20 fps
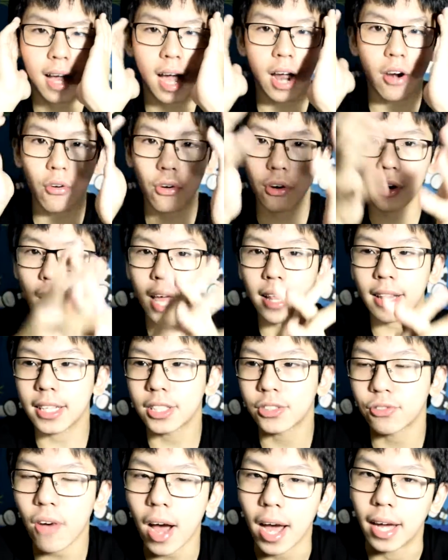other than that, it's
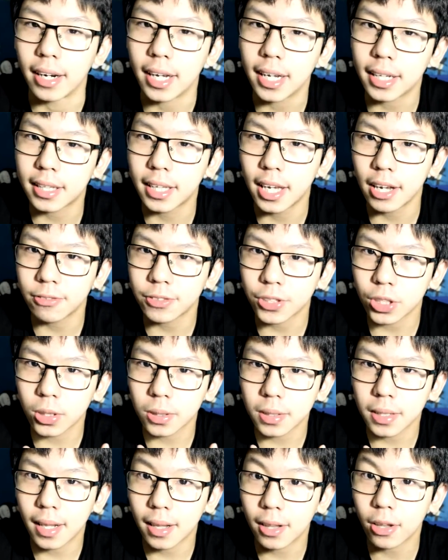fine. It gives
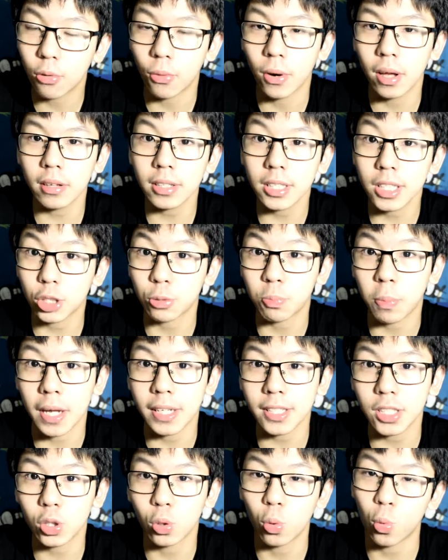thrill,
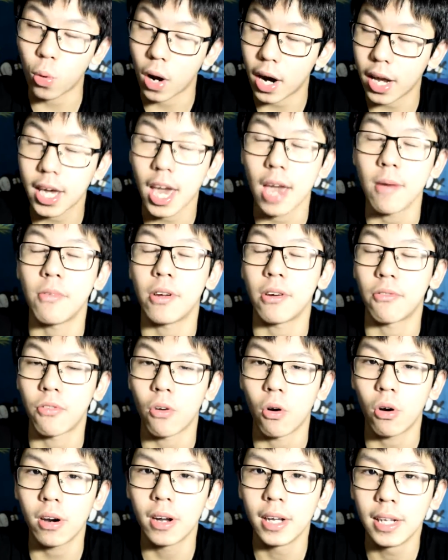suspense, what I came here
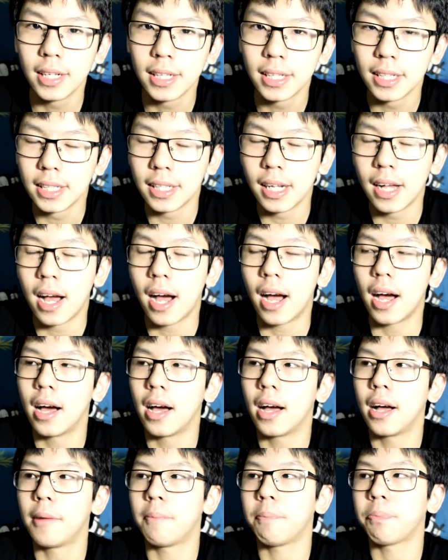for,
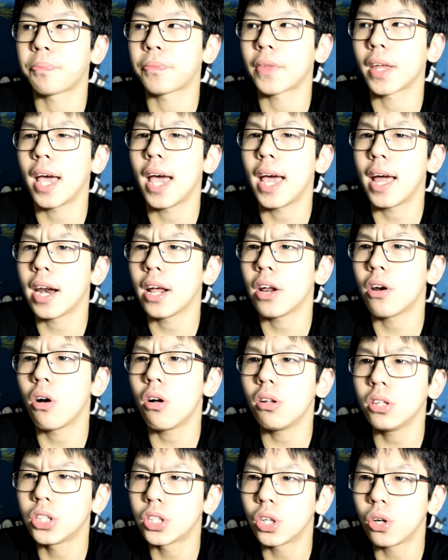and it
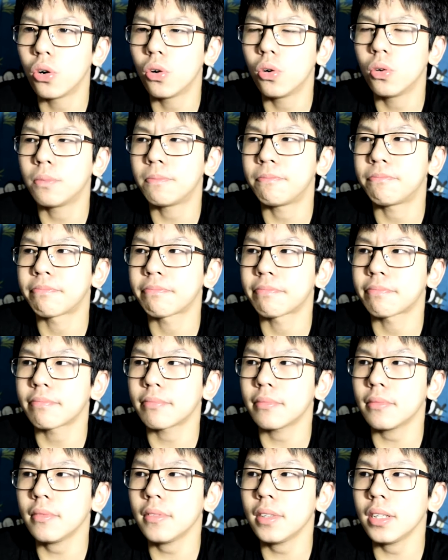also
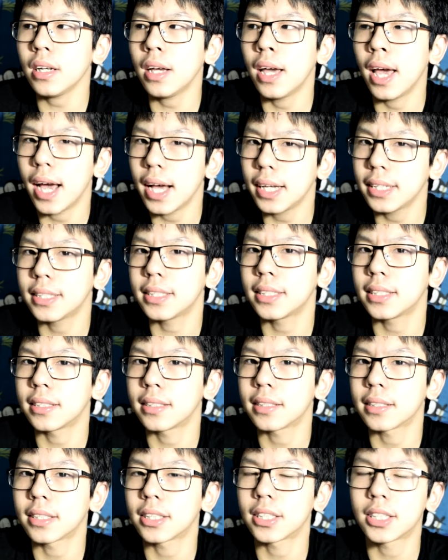
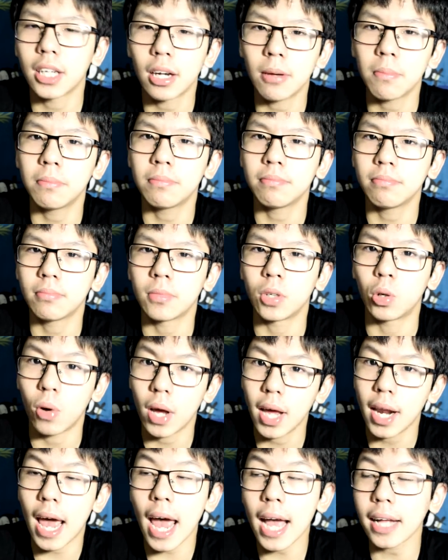has some
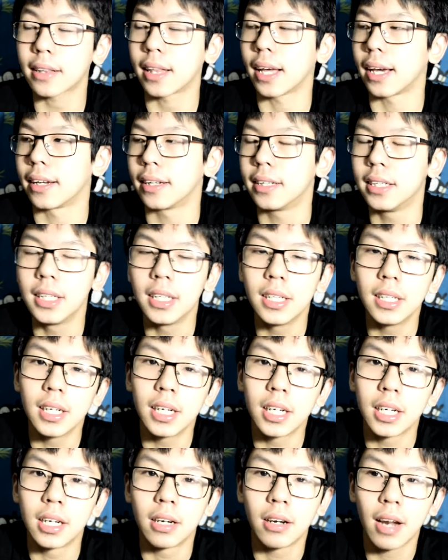great acting.
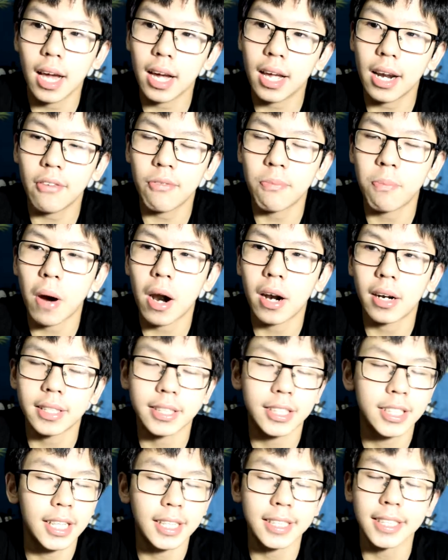The negative part is
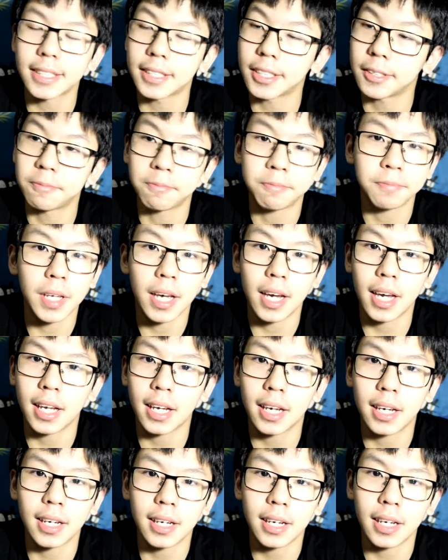just
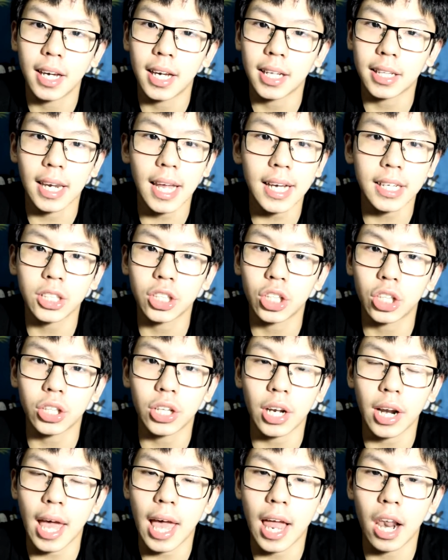it lacks
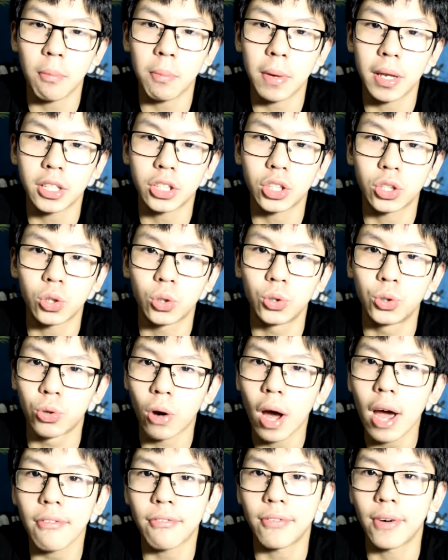certain elements to
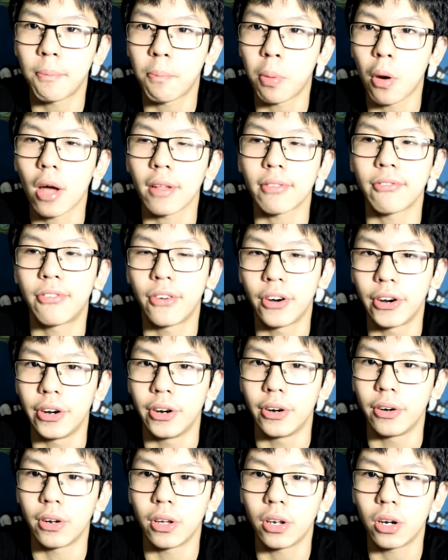drive the plot
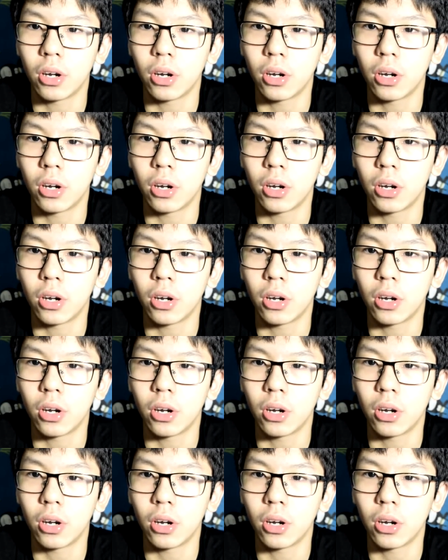further.